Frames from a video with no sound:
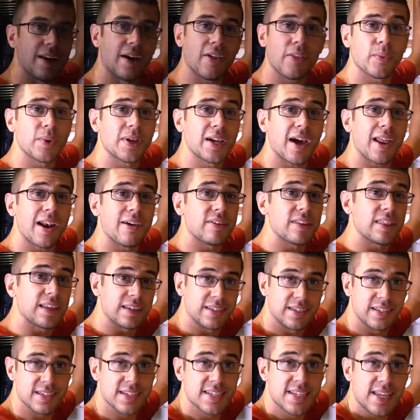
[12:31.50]
Now that we got everything
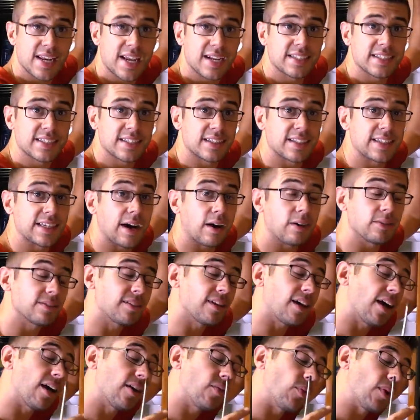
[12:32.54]
disconnected on the
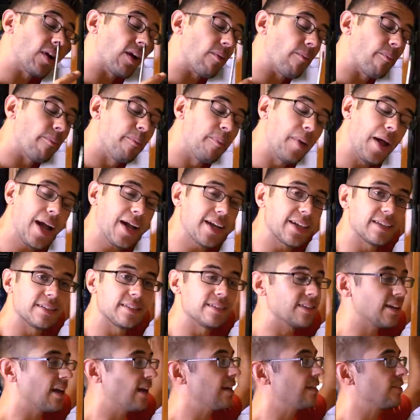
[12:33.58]
outside, we are back
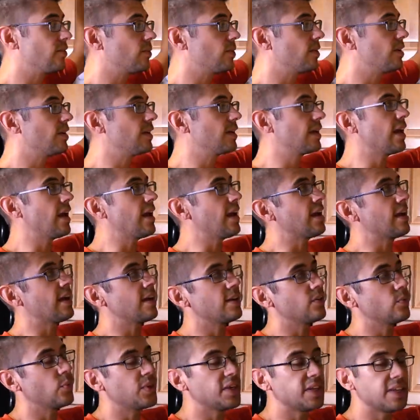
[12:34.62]
inside the rig,
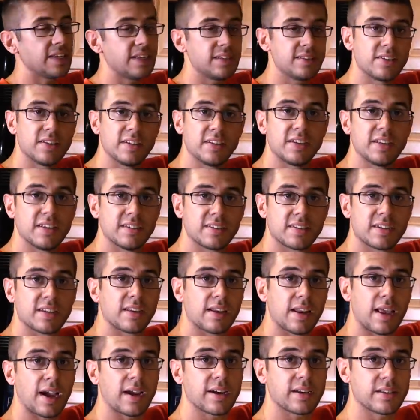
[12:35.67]
and we need to
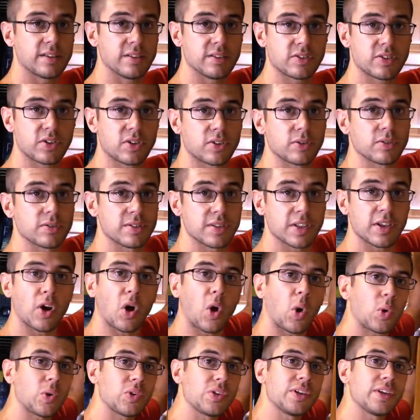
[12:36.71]
disconnect the screws that
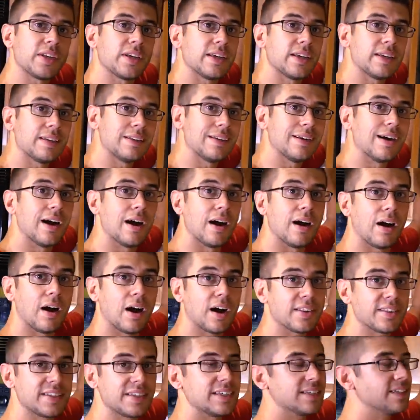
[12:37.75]
hold it in
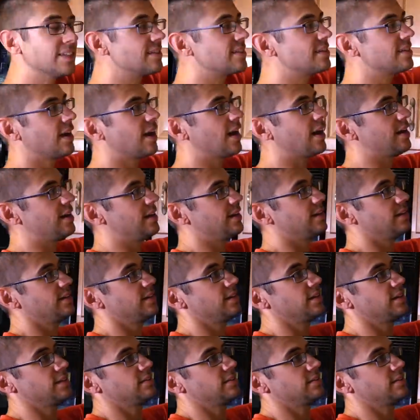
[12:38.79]
on the inside.